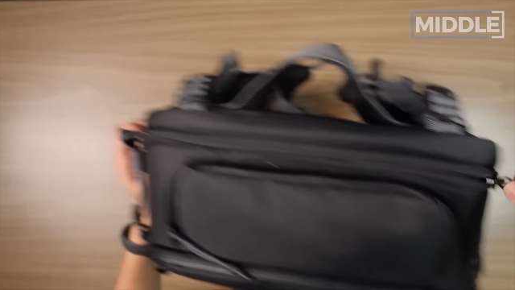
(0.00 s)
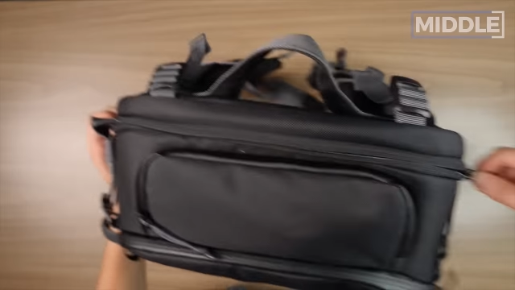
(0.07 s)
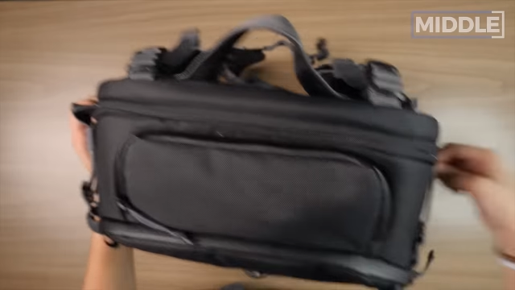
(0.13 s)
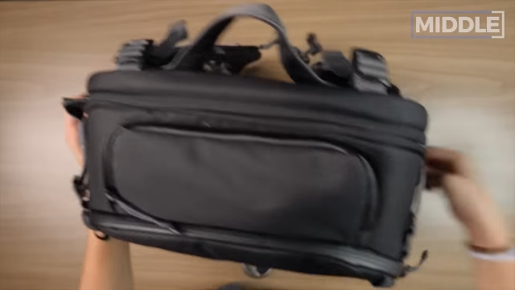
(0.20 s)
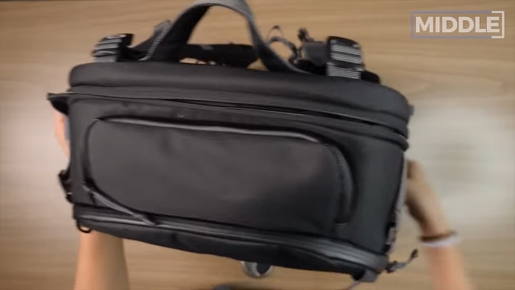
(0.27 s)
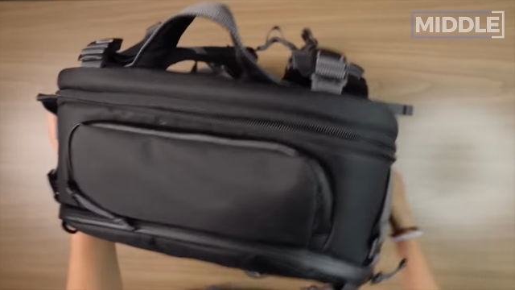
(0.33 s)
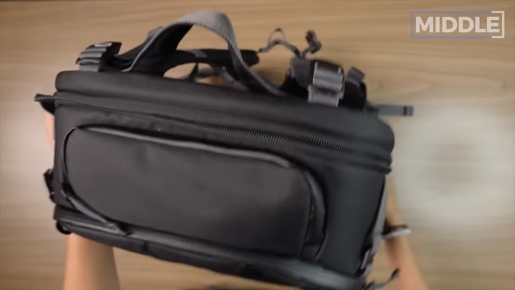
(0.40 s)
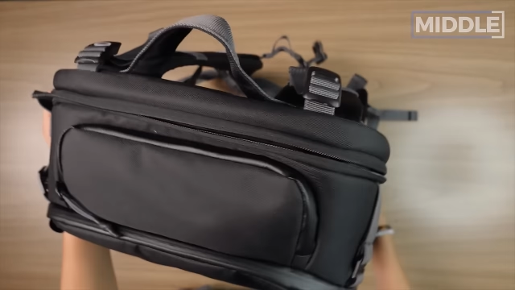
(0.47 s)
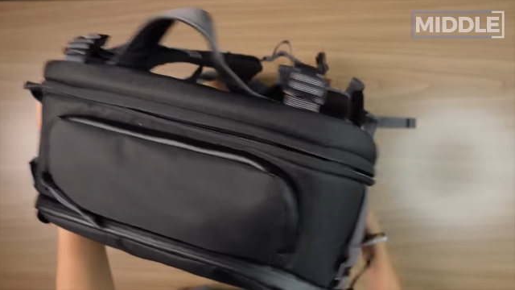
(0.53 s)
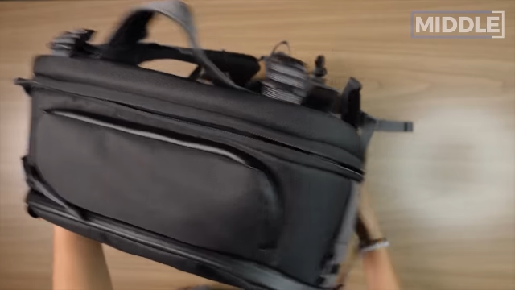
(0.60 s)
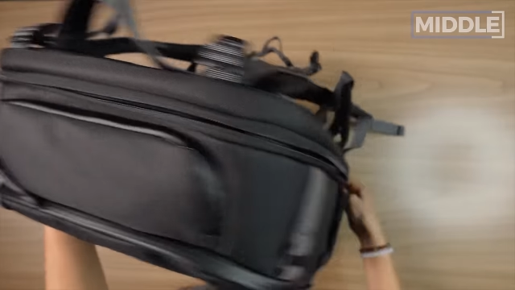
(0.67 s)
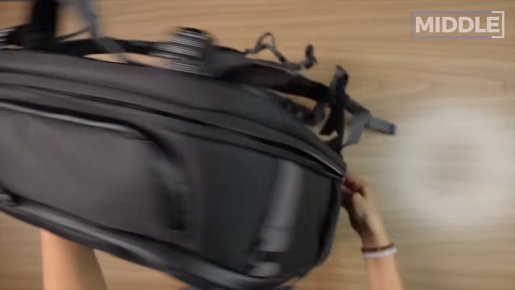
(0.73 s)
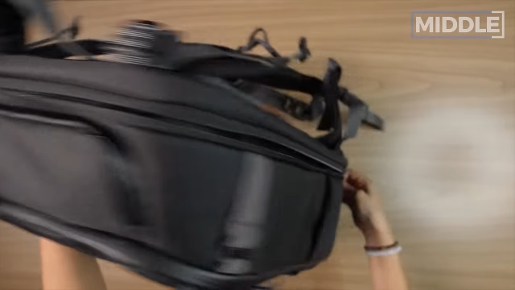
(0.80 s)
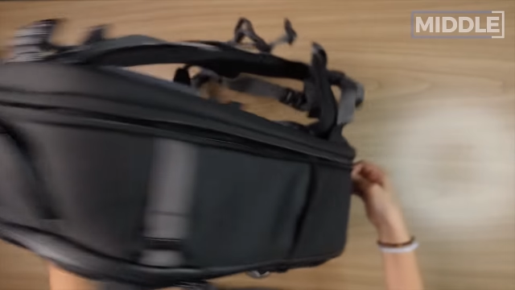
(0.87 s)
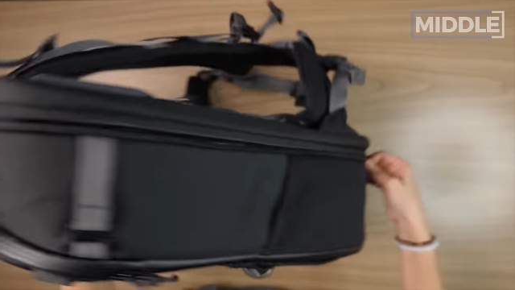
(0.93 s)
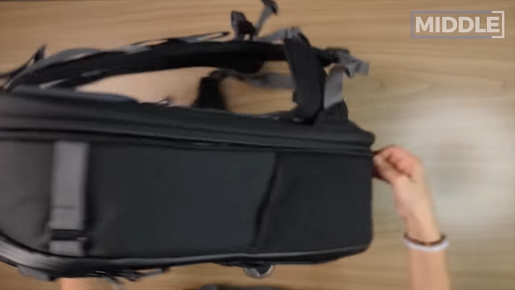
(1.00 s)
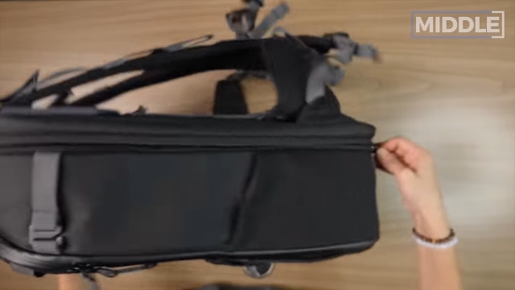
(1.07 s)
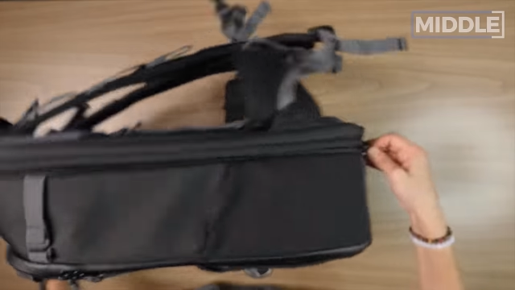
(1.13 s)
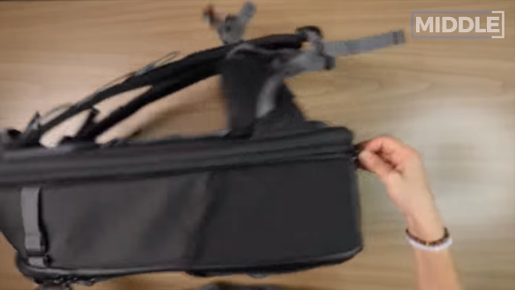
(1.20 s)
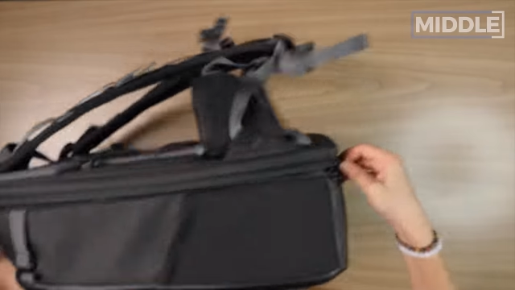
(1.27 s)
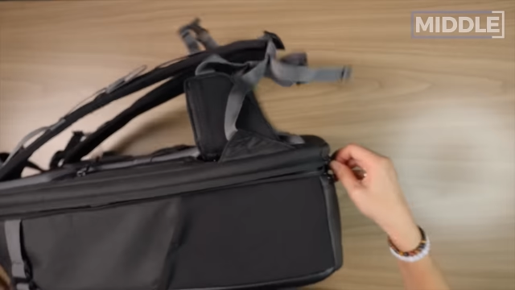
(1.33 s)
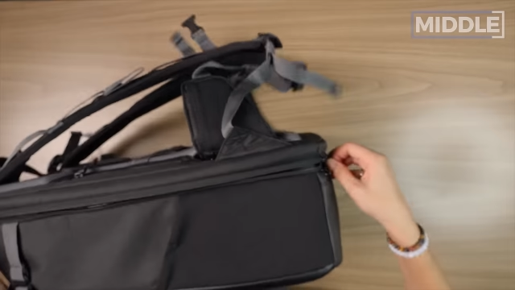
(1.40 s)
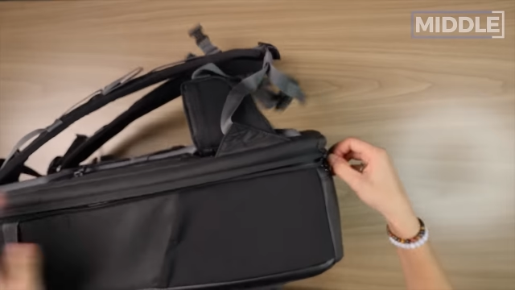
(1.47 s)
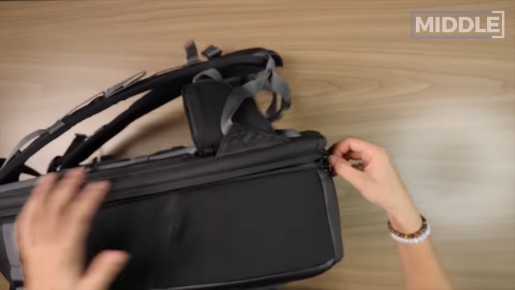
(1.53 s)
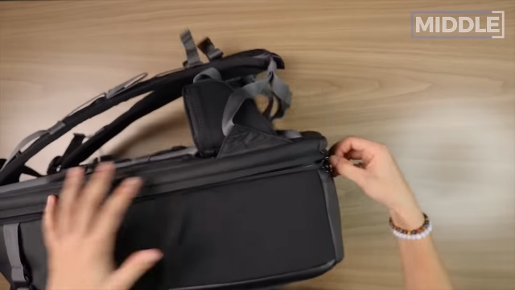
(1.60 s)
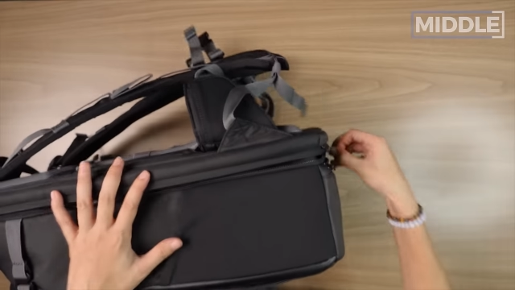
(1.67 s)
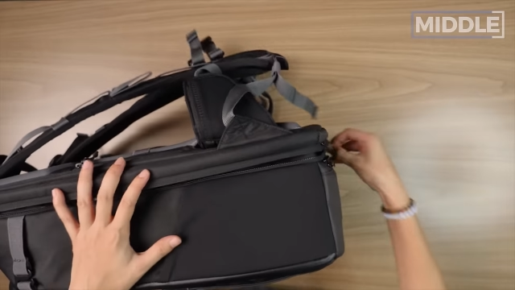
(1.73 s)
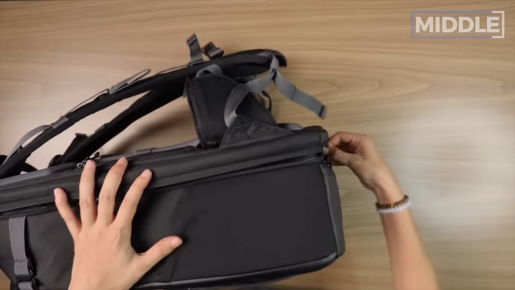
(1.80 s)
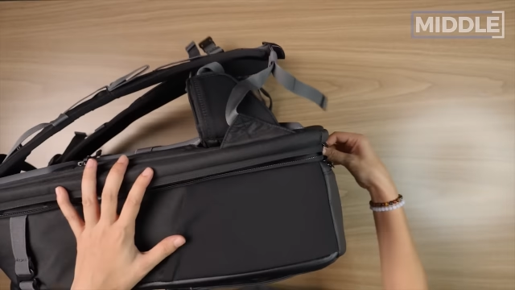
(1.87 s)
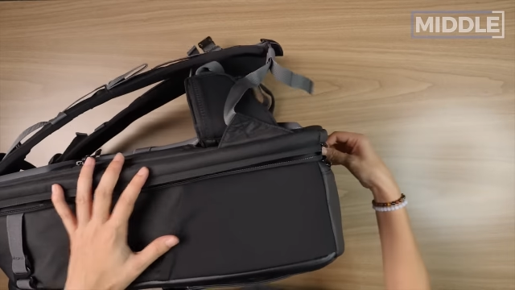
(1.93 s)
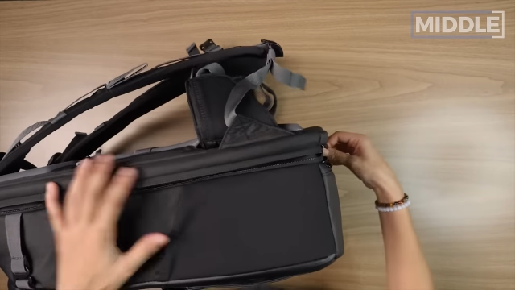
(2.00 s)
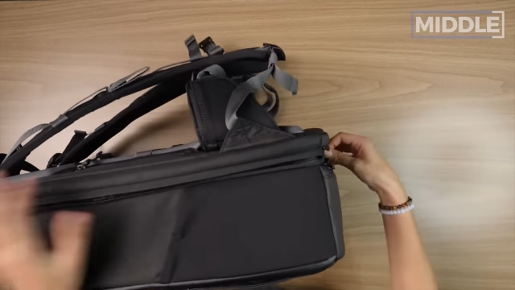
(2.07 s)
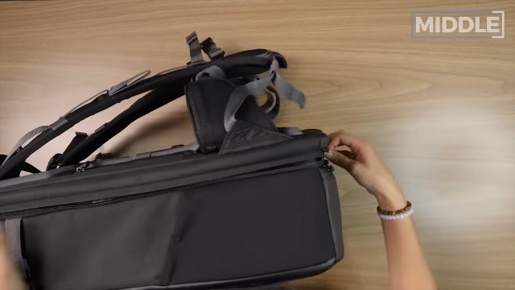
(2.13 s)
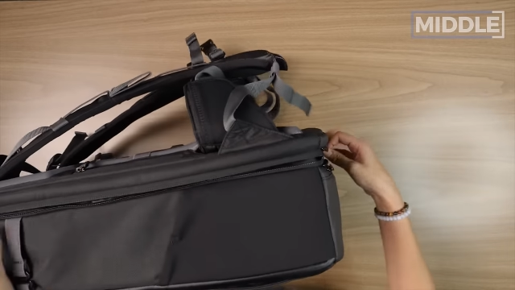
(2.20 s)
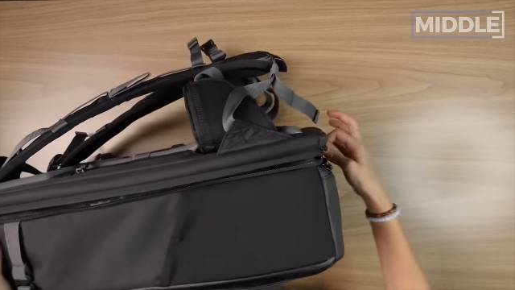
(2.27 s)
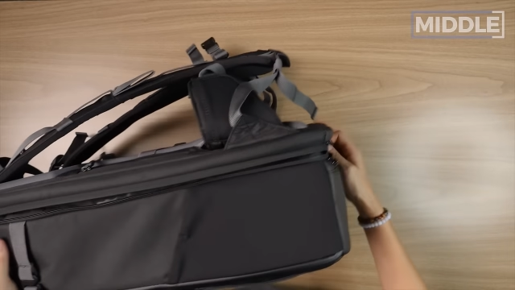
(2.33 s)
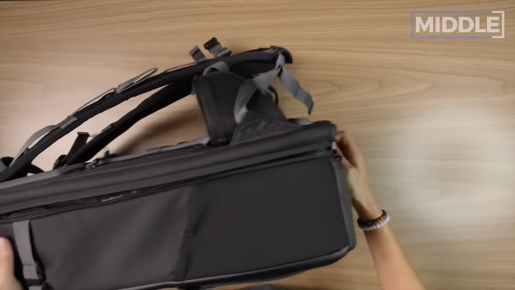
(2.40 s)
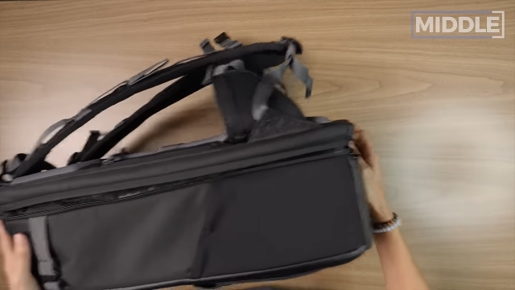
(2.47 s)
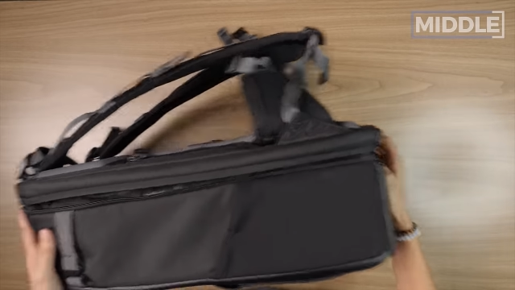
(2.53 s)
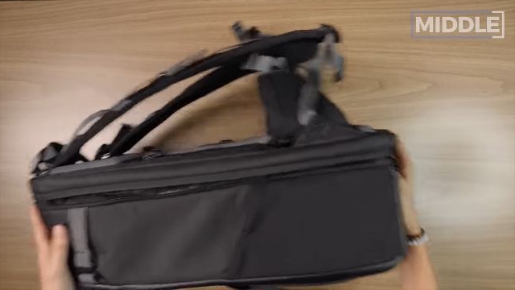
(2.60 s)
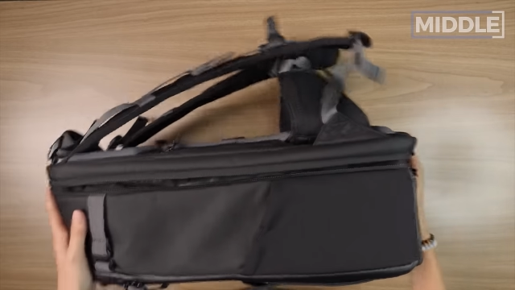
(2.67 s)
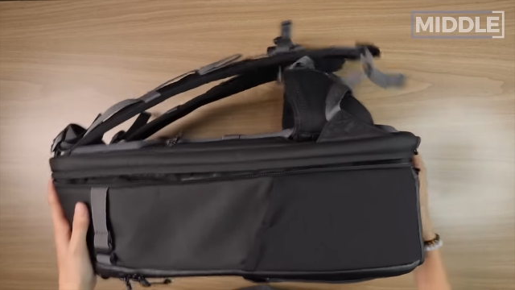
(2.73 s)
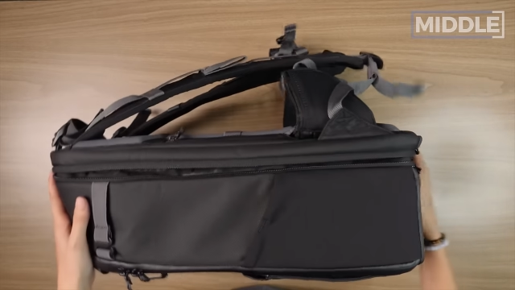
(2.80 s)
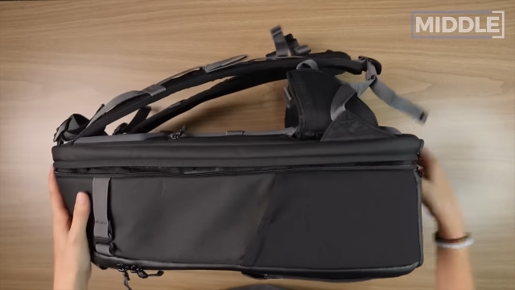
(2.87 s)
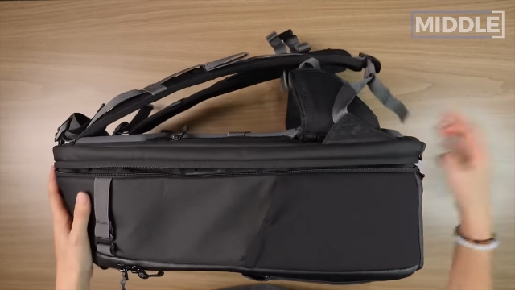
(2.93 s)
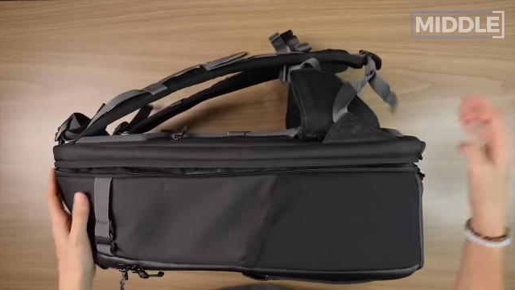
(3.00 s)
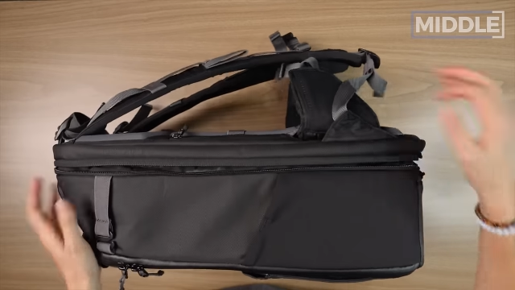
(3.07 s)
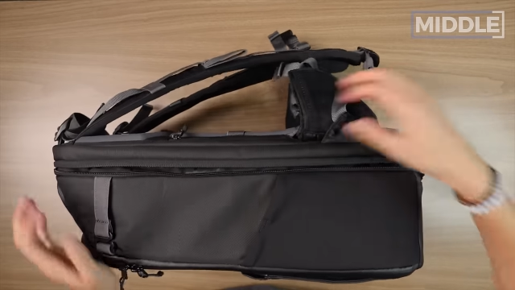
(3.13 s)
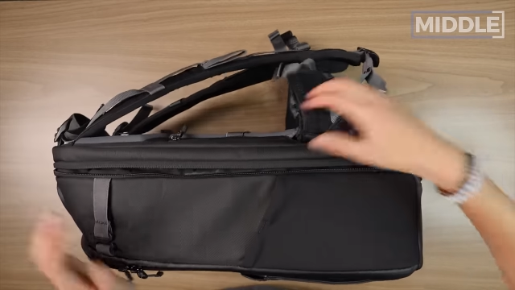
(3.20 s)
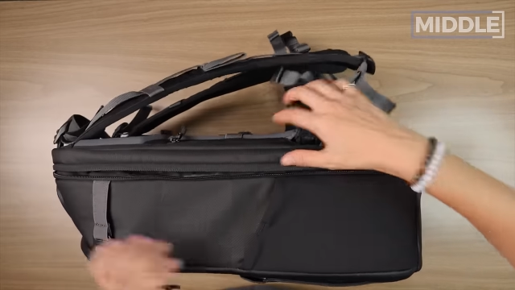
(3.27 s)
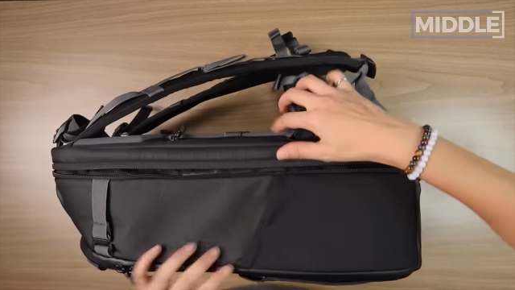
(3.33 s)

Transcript: [unreadable: no face in view]